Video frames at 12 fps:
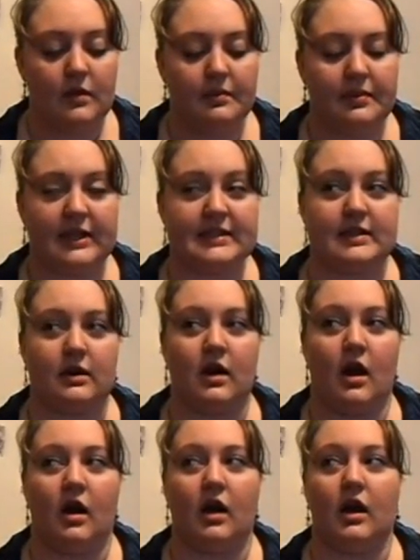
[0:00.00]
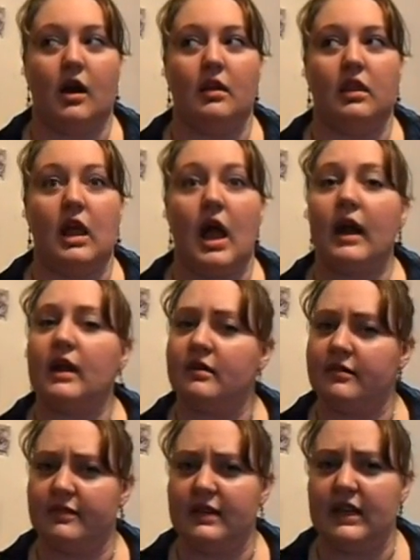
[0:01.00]
Plus there are a lot
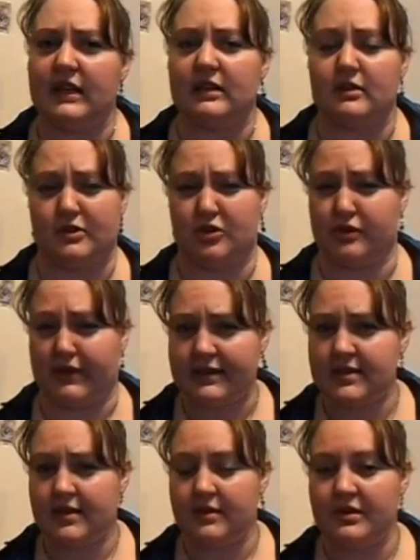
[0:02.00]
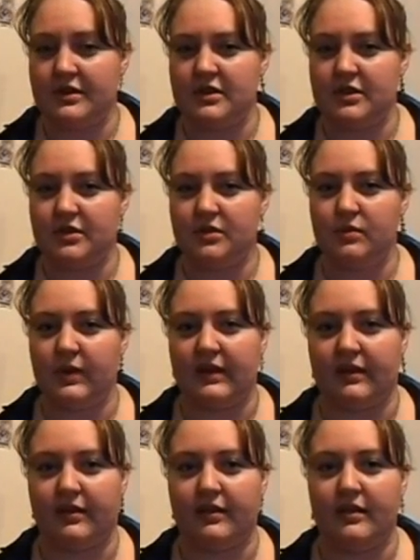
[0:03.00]
of neat little tricks that you can do
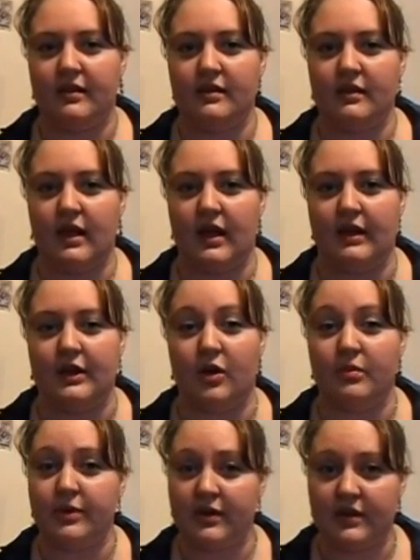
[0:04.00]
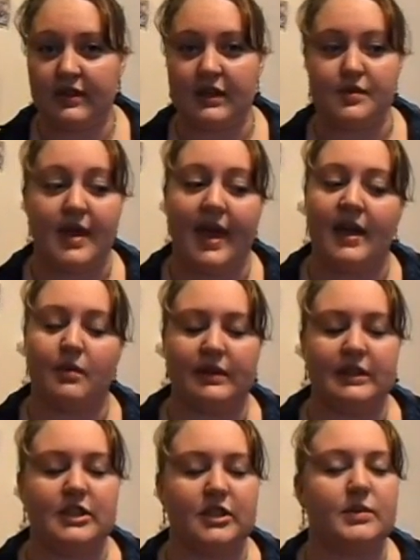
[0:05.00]
with a notebook that you can't
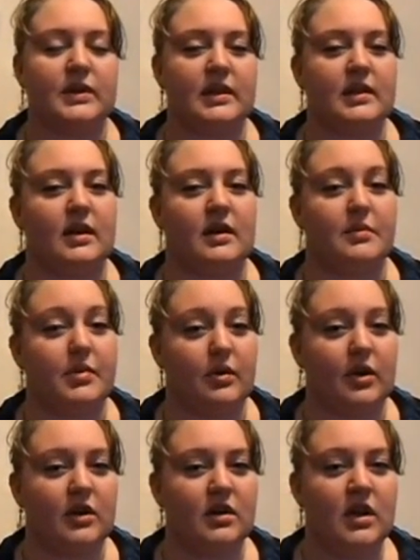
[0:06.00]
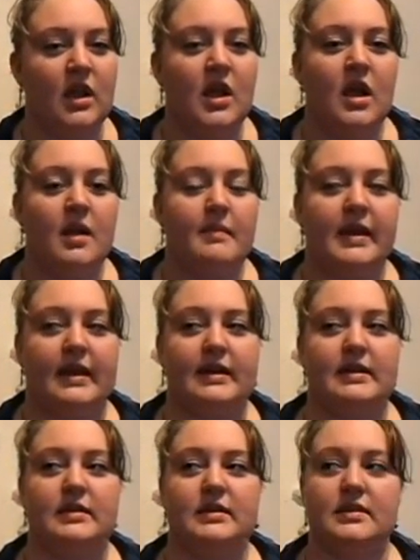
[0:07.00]
really do with a computer,
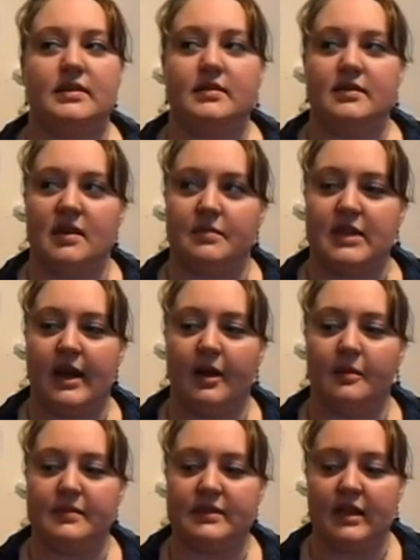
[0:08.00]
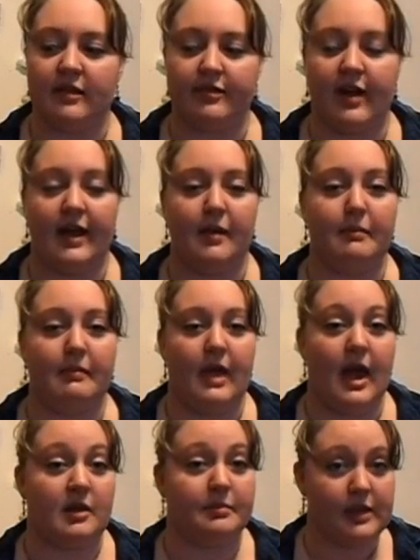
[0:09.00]
because sometimes if I'm
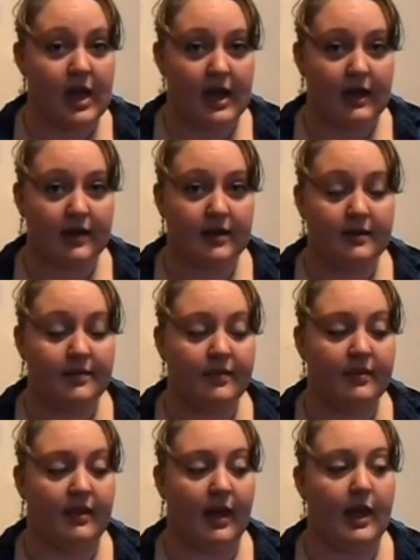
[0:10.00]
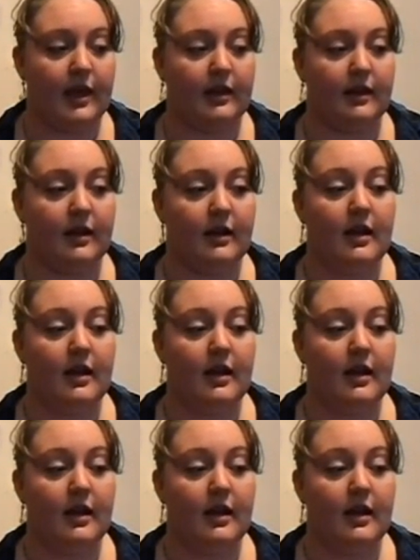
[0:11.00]
at a block, then